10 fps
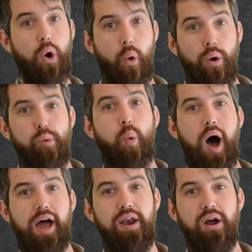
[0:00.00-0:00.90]
or
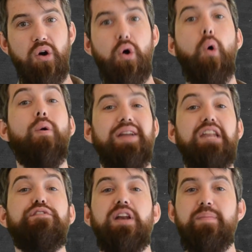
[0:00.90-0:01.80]
one, or
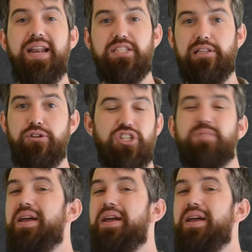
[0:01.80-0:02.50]
infinitely many solutions,